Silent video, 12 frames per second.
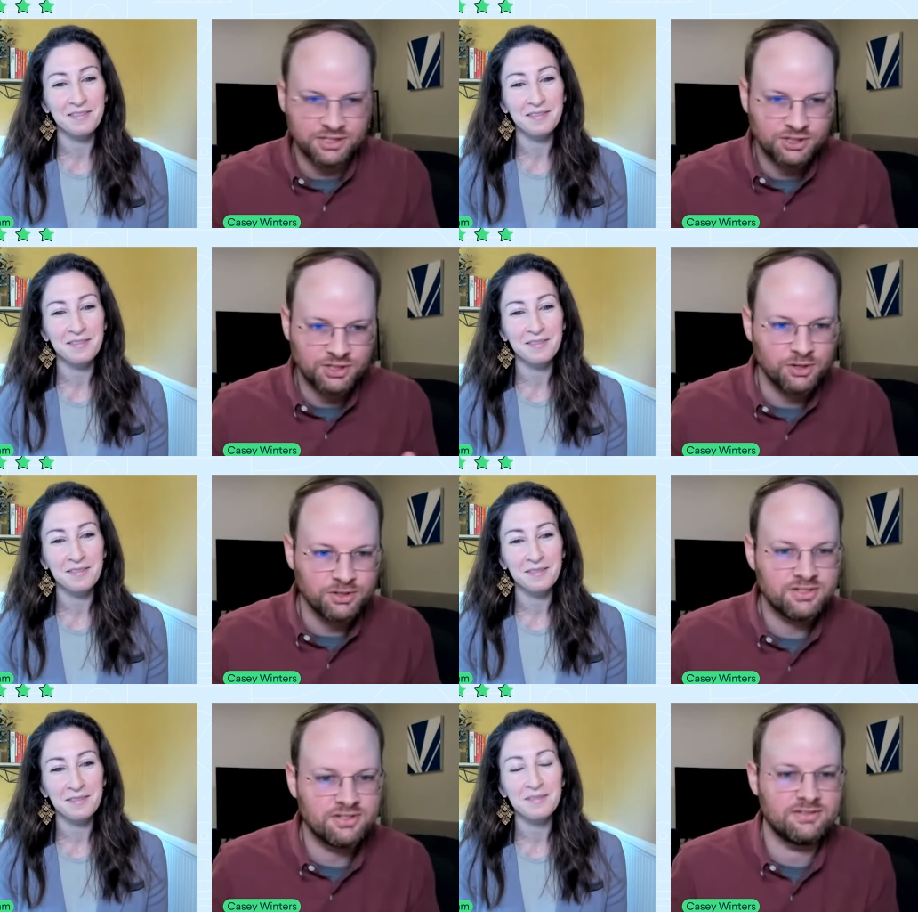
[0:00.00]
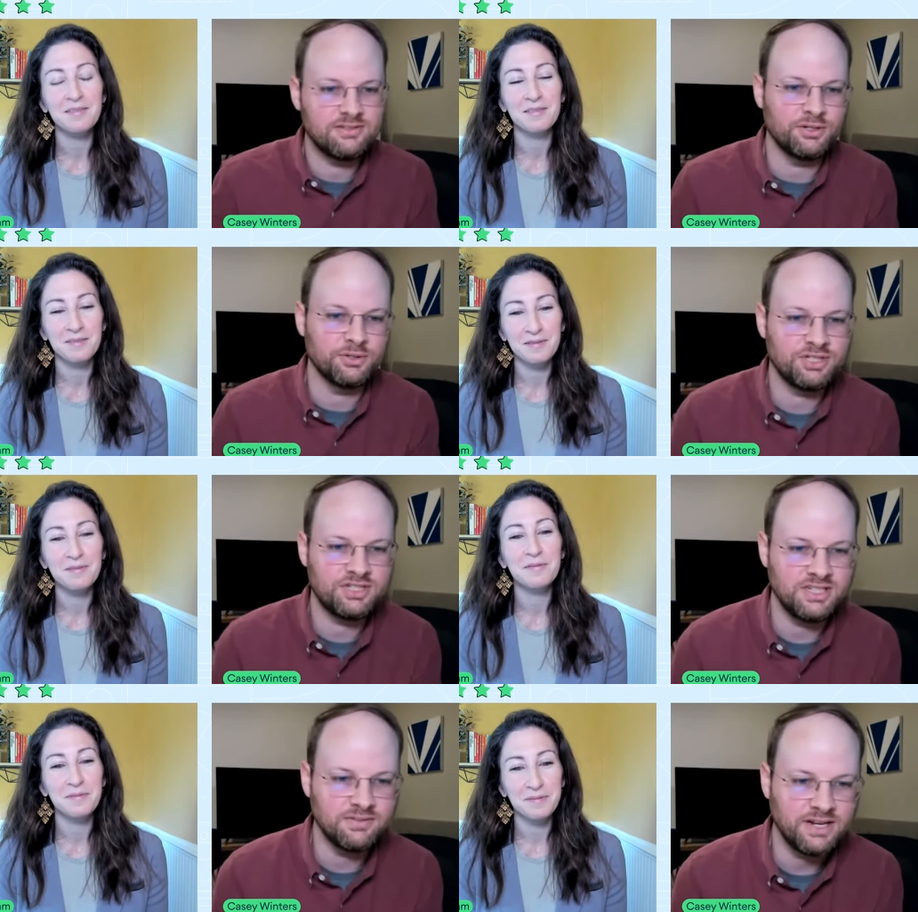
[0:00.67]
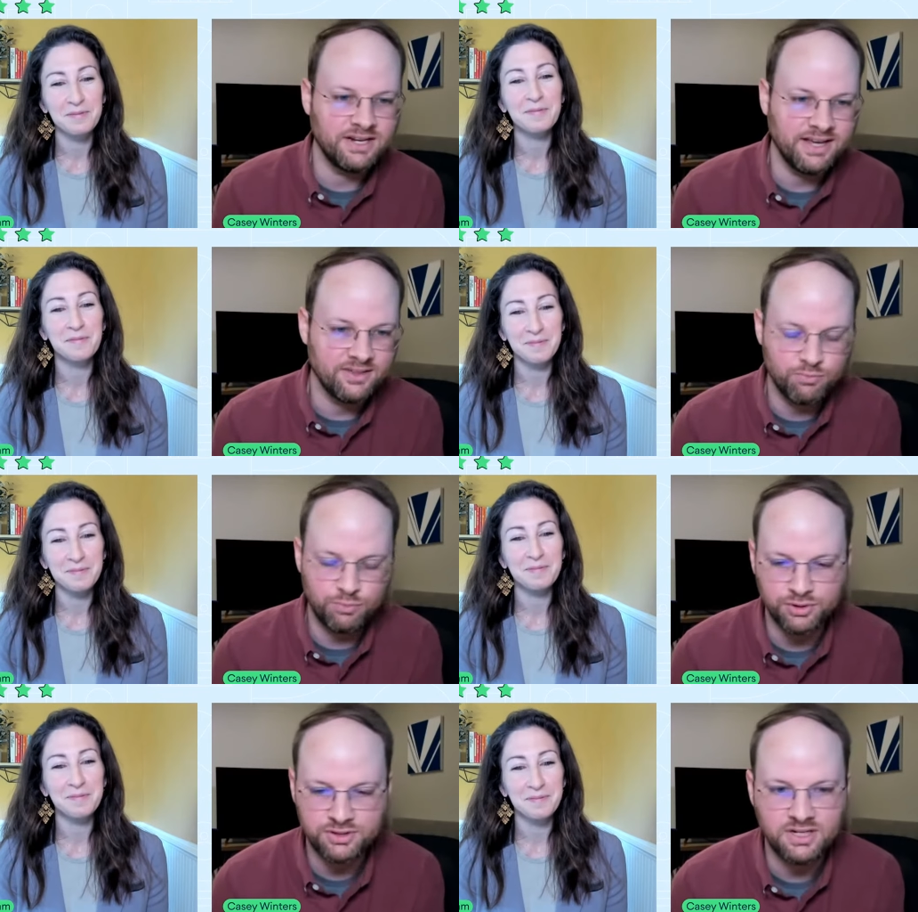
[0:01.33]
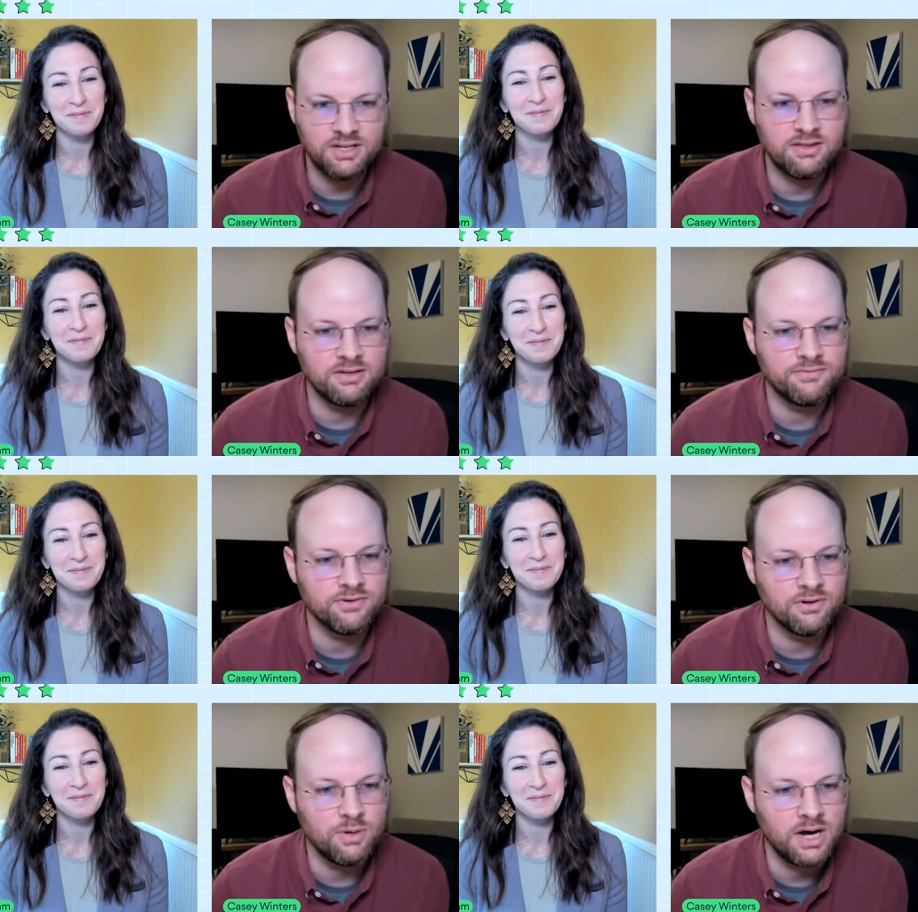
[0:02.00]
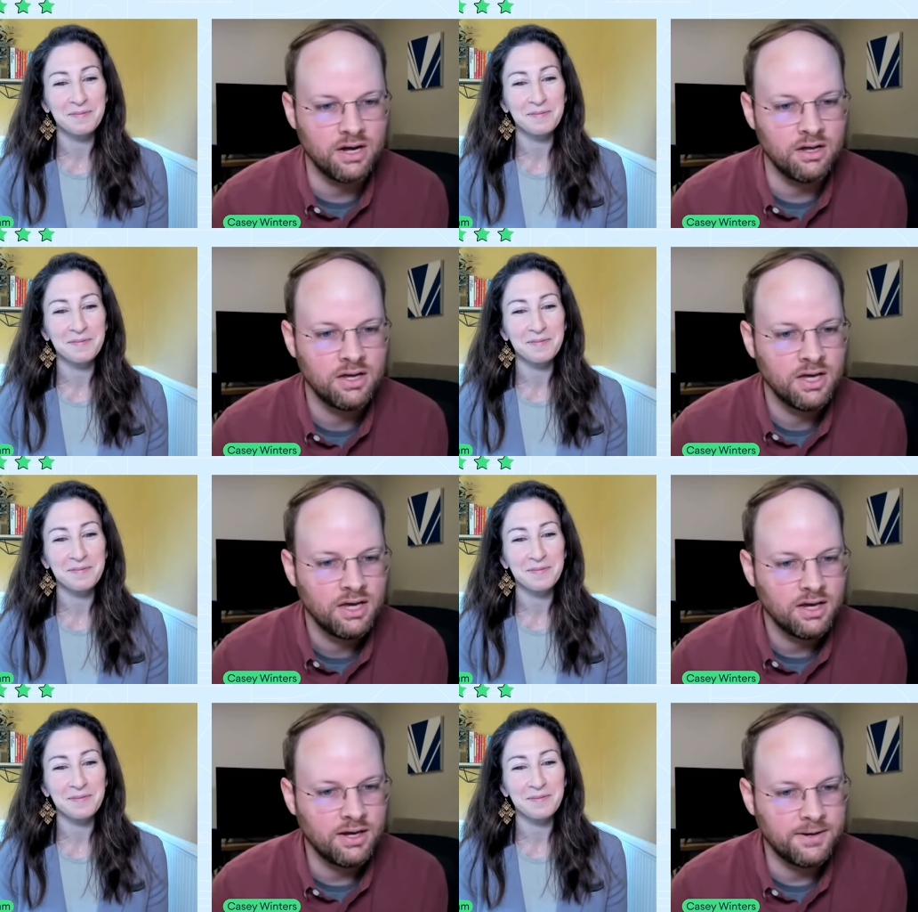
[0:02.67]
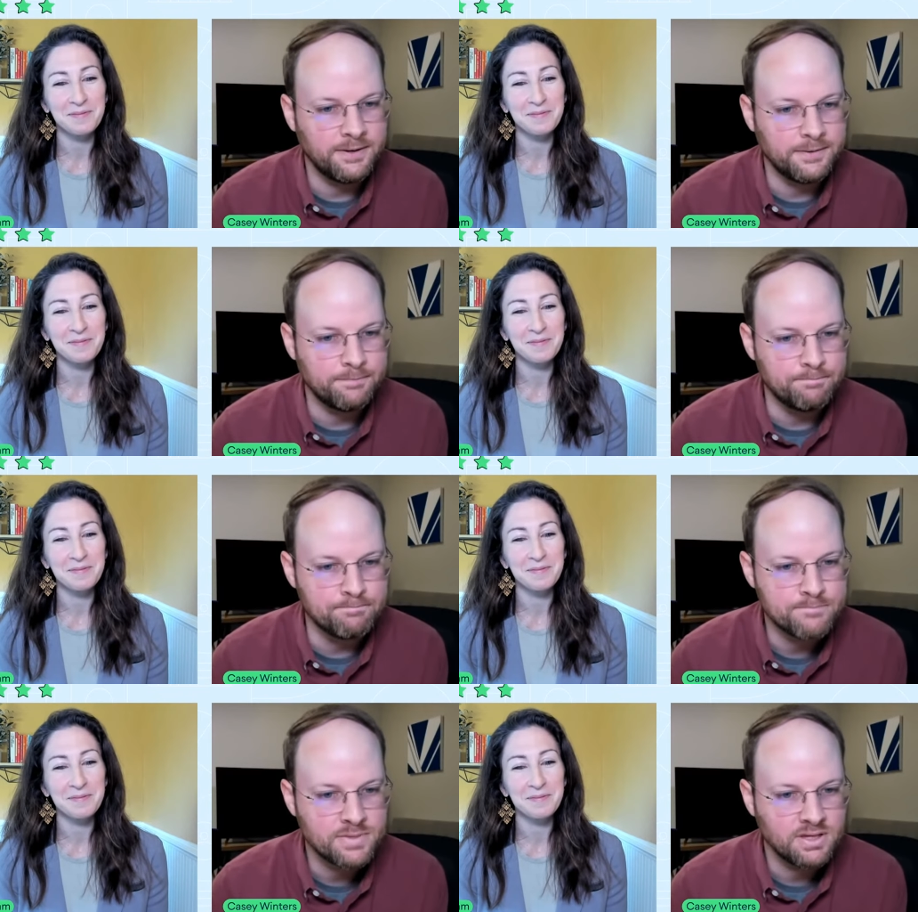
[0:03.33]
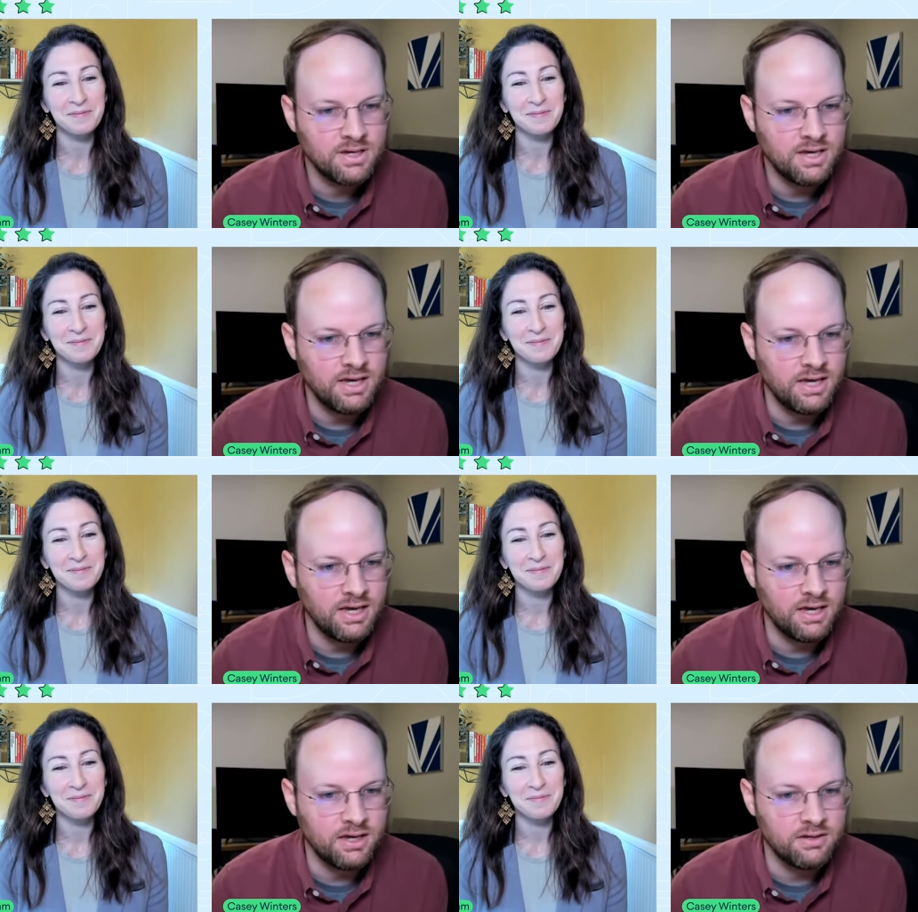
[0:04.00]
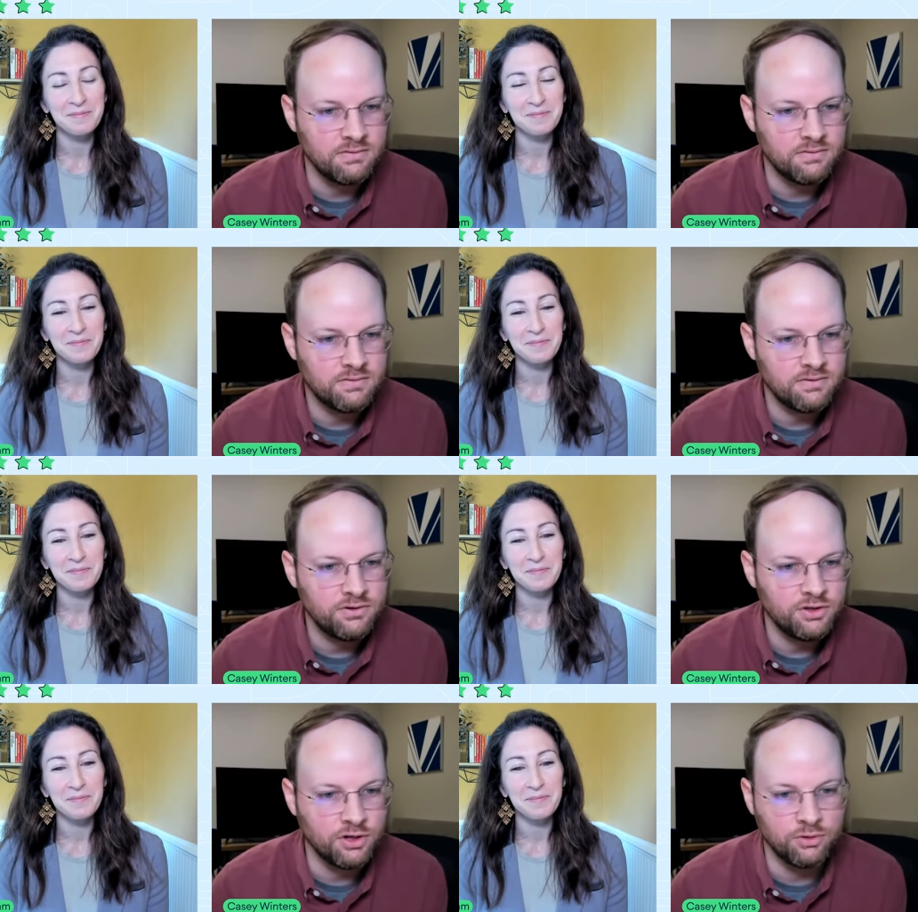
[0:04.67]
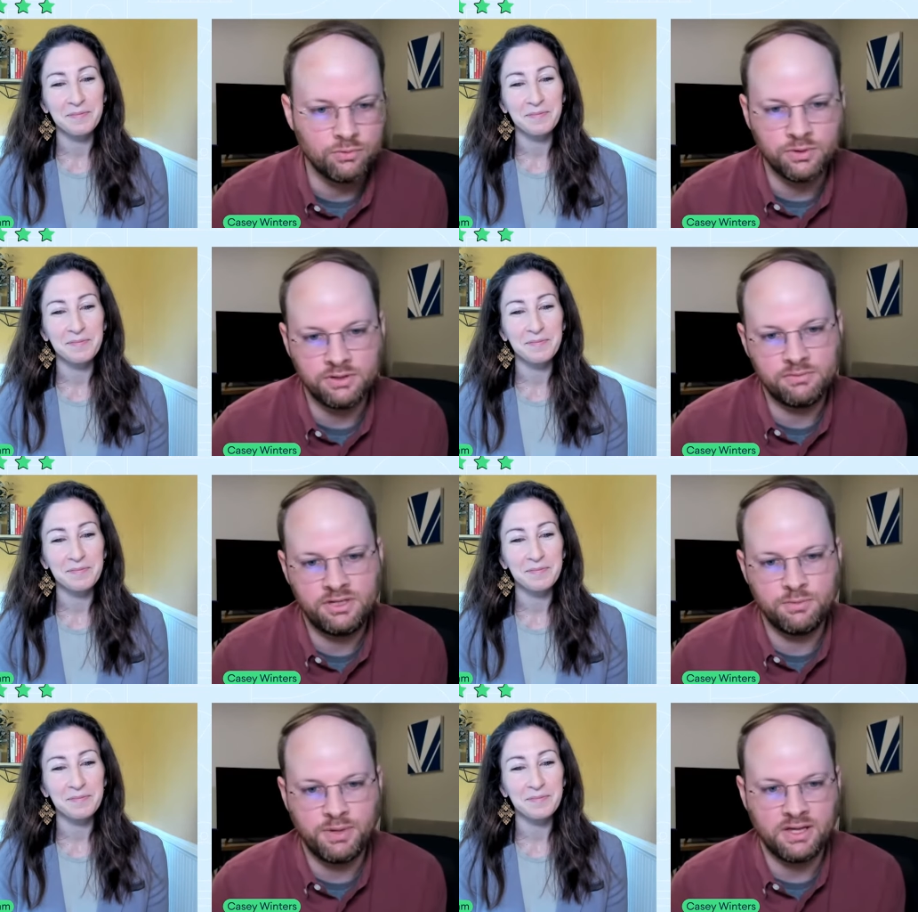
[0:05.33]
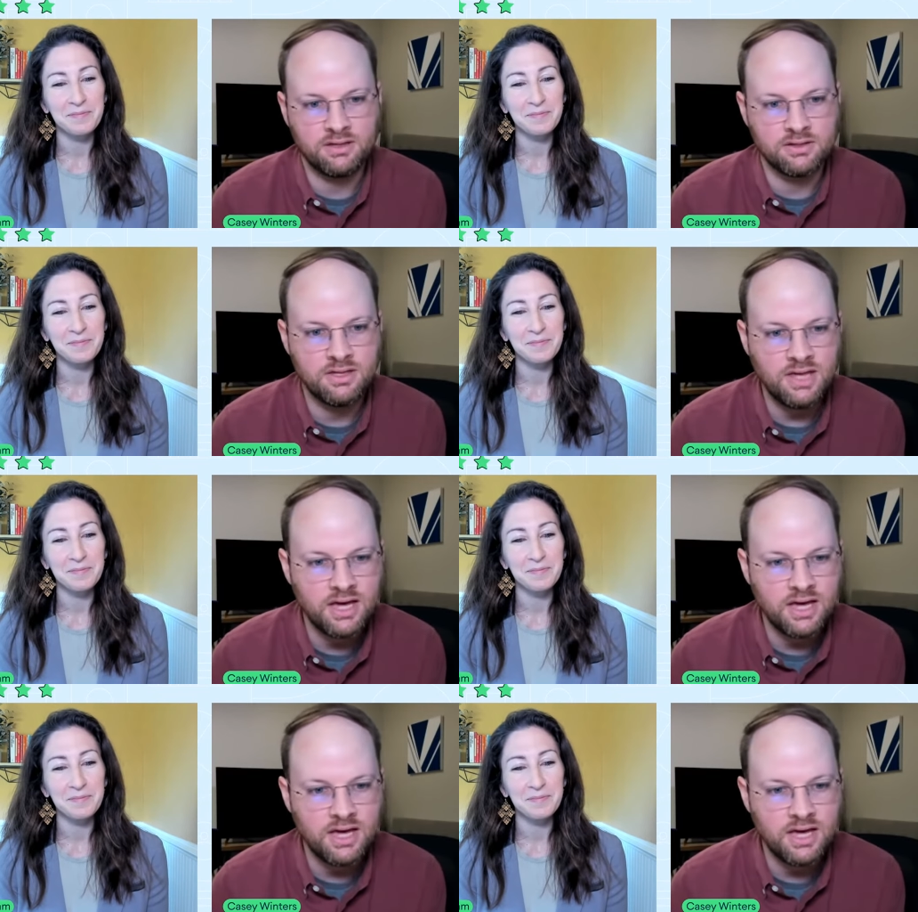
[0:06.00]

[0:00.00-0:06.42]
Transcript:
Speaker 1: insult Steve that he hasn't built anything for a while, and what he basically